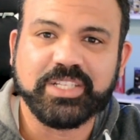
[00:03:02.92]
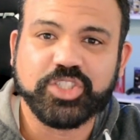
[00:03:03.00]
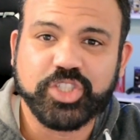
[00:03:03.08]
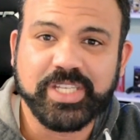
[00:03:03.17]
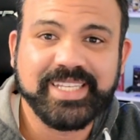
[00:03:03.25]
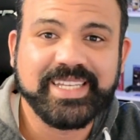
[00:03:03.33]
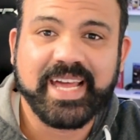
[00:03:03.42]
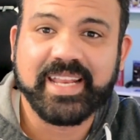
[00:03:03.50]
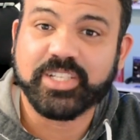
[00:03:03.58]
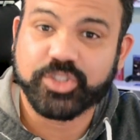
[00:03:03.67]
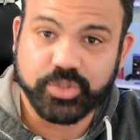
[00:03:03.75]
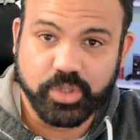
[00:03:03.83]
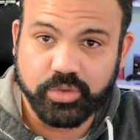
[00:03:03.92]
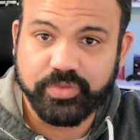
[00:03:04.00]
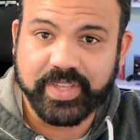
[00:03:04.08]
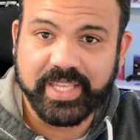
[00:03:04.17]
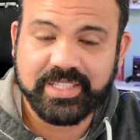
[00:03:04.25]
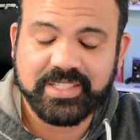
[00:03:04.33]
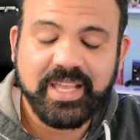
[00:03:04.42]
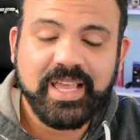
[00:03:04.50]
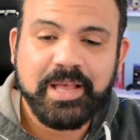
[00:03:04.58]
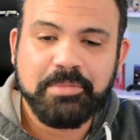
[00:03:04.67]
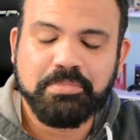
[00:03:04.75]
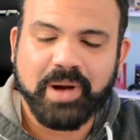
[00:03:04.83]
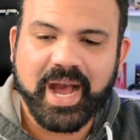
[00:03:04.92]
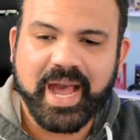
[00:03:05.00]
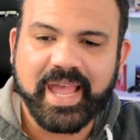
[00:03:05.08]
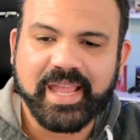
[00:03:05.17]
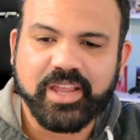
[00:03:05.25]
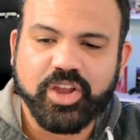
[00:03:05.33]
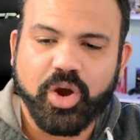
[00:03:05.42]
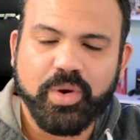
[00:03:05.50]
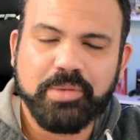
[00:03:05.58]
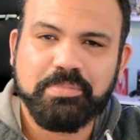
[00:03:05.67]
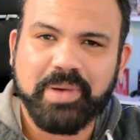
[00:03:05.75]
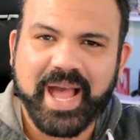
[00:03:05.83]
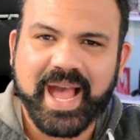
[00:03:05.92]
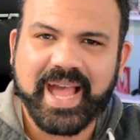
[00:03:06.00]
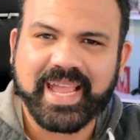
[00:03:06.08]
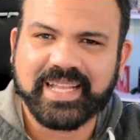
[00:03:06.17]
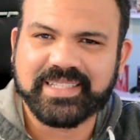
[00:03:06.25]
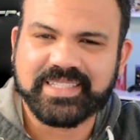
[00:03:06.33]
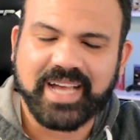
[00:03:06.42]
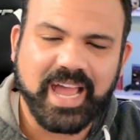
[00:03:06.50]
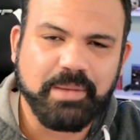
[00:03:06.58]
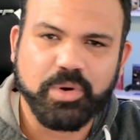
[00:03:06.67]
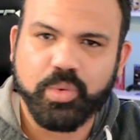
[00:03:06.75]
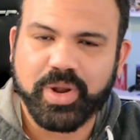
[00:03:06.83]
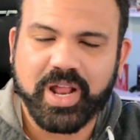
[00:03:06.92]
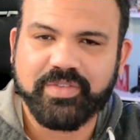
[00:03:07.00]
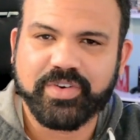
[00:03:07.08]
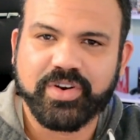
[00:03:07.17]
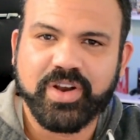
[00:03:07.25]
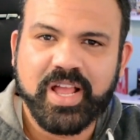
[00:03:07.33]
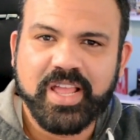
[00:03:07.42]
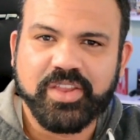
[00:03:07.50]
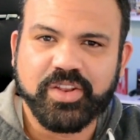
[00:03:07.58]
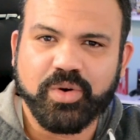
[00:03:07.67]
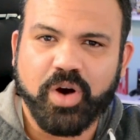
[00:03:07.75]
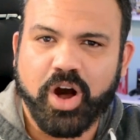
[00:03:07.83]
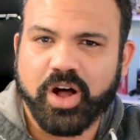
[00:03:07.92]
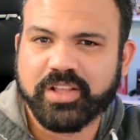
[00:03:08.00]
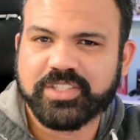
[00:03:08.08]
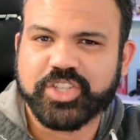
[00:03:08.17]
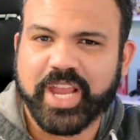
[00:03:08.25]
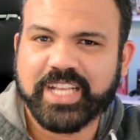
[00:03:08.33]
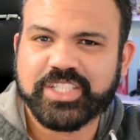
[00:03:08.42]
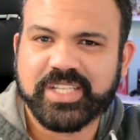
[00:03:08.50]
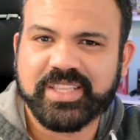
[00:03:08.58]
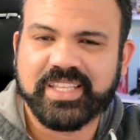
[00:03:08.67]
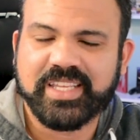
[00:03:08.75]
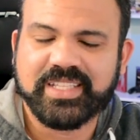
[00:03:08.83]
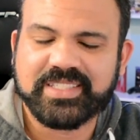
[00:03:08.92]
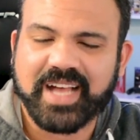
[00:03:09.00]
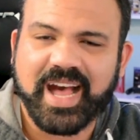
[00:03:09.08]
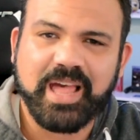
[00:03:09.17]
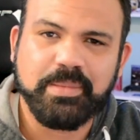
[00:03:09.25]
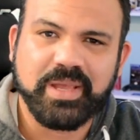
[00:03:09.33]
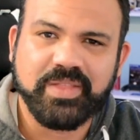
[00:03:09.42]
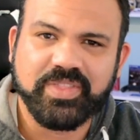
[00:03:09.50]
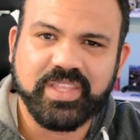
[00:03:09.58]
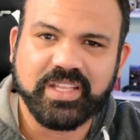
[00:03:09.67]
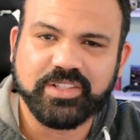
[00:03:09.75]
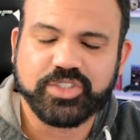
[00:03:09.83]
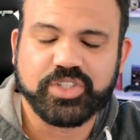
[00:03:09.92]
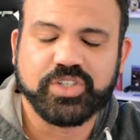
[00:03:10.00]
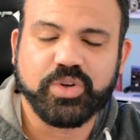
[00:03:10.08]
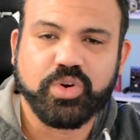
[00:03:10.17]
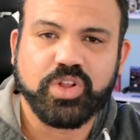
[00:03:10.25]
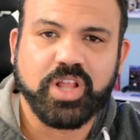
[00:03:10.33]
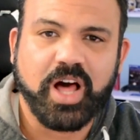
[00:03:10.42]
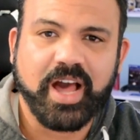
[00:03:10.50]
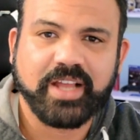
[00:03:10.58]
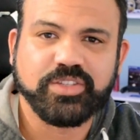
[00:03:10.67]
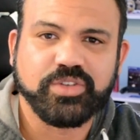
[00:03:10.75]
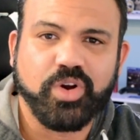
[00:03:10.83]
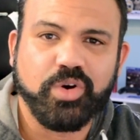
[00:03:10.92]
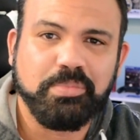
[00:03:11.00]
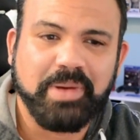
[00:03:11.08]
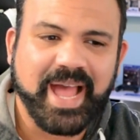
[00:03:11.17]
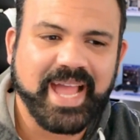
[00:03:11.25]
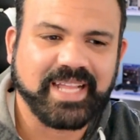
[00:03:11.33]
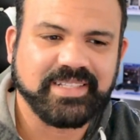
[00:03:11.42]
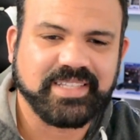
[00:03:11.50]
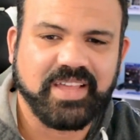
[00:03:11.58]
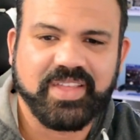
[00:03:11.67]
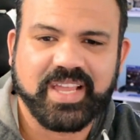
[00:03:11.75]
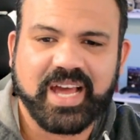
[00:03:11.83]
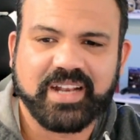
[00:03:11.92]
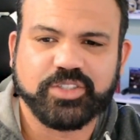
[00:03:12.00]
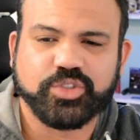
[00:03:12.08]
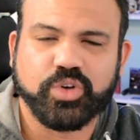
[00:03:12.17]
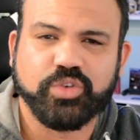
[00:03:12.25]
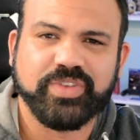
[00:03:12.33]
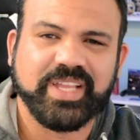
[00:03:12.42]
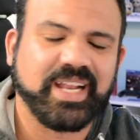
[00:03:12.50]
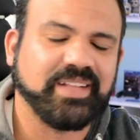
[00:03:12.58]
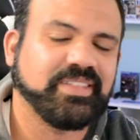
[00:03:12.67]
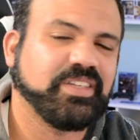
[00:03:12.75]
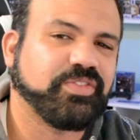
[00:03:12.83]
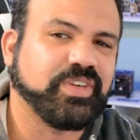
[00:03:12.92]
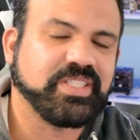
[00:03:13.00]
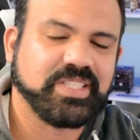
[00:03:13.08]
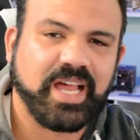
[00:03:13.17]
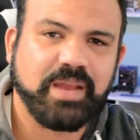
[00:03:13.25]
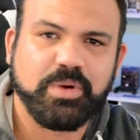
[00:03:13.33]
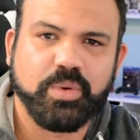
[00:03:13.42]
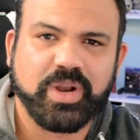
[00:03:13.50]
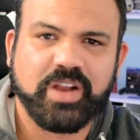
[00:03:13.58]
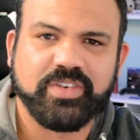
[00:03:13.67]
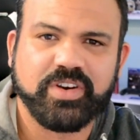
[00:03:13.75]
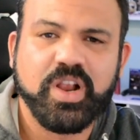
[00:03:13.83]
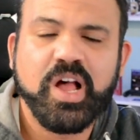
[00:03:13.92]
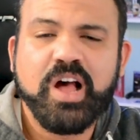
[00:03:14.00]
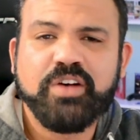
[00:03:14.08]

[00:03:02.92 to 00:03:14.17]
and cheat getting trophies by going back in time or whatever, you know, changing the time in the internal clock to go back and say they got a trophy at a different time or whatever.